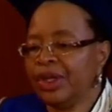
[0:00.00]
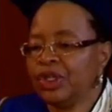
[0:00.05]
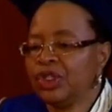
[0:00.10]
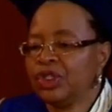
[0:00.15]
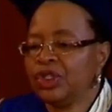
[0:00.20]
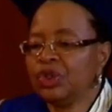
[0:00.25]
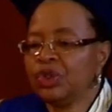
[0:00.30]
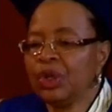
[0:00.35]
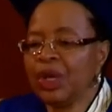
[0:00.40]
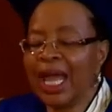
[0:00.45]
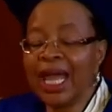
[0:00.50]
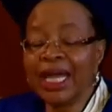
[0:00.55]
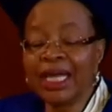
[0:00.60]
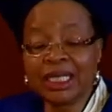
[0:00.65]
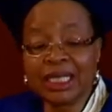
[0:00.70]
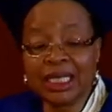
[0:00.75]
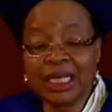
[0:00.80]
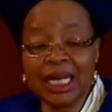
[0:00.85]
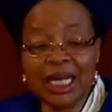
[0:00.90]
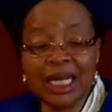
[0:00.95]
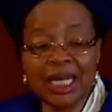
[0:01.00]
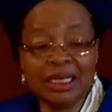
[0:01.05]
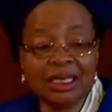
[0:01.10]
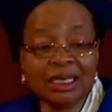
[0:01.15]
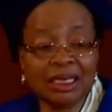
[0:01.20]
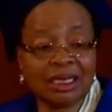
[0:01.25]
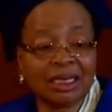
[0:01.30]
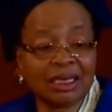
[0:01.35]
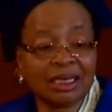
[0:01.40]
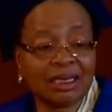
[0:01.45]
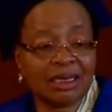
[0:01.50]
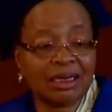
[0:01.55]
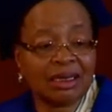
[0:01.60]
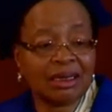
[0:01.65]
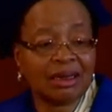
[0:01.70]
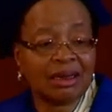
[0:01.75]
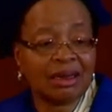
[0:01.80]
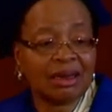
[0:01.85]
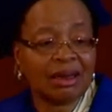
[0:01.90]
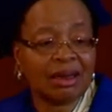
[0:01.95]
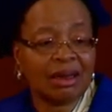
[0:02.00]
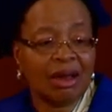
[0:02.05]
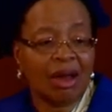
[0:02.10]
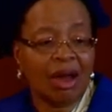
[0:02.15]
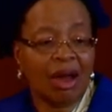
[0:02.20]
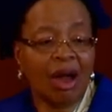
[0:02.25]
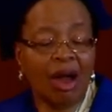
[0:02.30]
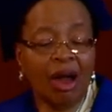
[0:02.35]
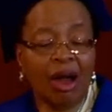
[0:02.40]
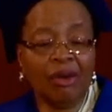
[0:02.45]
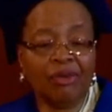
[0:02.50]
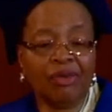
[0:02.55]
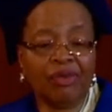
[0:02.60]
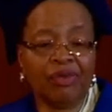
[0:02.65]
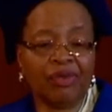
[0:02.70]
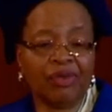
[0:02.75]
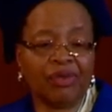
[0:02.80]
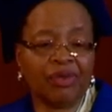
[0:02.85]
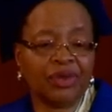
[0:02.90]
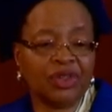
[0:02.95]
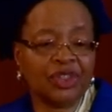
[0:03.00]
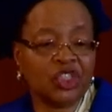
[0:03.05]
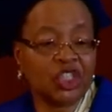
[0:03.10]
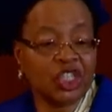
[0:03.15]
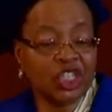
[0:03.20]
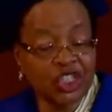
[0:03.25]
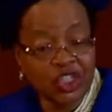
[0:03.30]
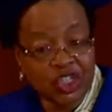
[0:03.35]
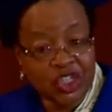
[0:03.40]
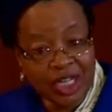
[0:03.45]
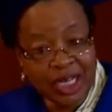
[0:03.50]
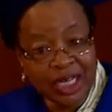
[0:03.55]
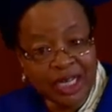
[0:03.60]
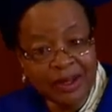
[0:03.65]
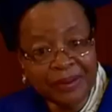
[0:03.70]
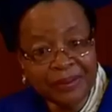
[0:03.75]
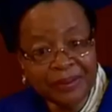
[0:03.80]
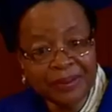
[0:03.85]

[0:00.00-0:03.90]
to excellence of teaching,